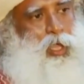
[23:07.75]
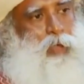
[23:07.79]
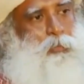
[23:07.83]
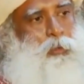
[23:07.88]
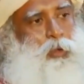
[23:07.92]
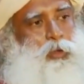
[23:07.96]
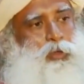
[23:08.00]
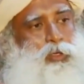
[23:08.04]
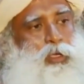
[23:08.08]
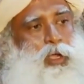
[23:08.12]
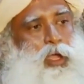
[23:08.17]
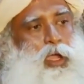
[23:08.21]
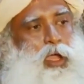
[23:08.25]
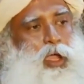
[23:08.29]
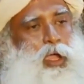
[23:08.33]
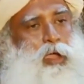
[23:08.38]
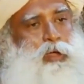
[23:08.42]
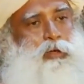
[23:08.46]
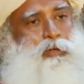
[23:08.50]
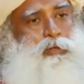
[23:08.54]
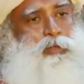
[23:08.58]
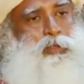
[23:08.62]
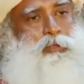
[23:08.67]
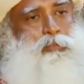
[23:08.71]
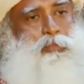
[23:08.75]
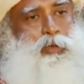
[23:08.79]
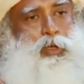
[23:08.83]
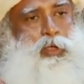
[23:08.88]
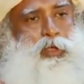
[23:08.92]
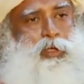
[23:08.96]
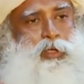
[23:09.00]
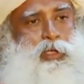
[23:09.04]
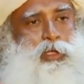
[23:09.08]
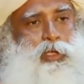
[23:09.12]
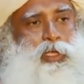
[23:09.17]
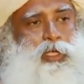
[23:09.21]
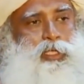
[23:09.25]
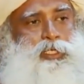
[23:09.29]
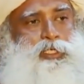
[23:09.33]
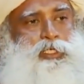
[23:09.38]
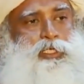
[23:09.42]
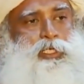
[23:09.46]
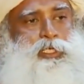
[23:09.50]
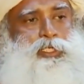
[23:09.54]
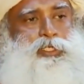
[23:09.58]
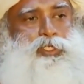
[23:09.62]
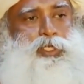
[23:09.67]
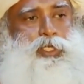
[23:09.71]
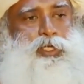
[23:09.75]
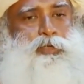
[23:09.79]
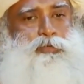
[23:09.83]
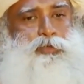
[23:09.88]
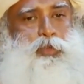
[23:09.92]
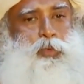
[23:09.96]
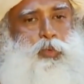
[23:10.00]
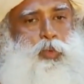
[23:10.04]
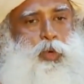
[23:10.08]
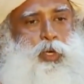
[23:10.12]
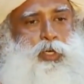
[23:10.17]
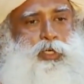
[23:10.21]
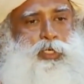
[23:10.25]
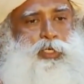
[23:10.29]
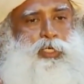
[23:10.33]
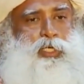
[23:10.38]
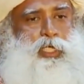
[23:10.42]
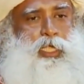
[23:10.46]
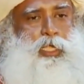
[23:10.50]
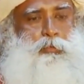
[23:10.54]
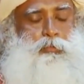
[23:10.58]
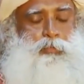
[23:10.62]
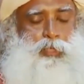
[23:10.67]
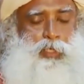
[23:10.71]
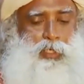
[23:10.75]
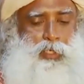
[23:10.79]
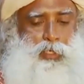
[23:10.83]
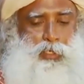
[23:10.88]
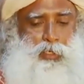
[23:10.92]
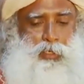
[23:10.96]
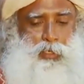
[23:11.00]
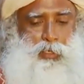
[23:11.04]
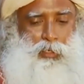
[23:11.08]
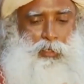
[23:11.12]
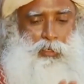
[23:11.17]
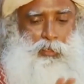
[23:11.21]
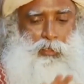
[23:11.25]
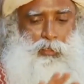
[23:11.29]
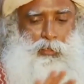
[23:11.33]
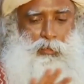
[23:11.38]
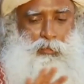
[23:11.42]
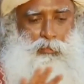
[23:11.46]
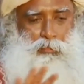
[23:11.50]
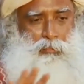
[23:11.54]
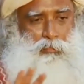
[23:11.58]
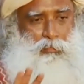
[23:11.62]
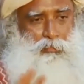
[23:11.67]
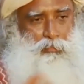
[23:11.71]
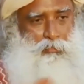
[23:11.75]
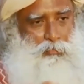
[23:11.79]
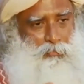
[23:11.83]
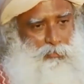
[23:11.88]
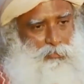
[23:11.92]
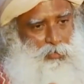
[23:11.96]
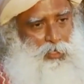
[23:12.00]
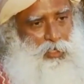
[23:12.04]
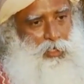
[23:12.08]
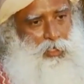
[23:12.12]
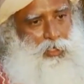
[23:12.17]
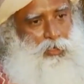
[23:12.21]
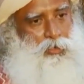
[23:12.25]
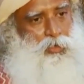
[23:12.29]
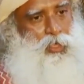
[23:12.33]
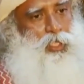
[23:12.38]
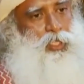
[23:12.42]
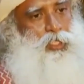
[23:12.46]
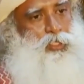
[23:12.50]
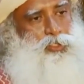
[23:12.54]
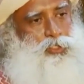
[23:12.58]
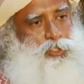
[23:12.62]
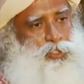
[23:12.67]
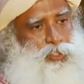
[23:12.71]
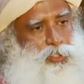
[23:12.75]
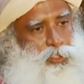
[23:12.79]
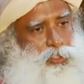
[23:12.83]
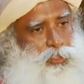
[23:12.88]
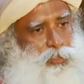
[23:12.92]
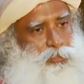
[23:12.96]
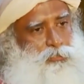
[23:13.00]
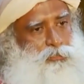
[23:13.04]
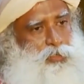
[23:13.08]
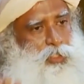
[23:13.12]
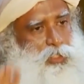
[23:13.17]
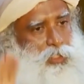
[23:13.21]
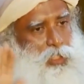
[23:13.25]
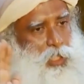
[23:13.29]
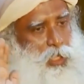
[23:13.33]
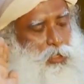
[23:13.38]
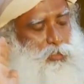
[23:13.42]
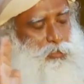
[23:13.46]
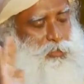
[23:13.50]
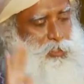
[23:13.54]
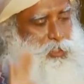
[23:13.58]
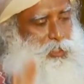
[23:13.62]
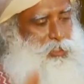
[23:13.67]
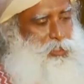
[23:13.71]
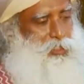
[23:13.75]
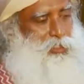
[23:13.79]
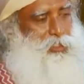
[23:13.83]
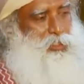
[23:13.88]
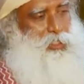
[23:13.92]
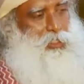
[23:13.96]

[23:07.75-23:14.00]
about how the molecular structure of the water can be rearranged without changing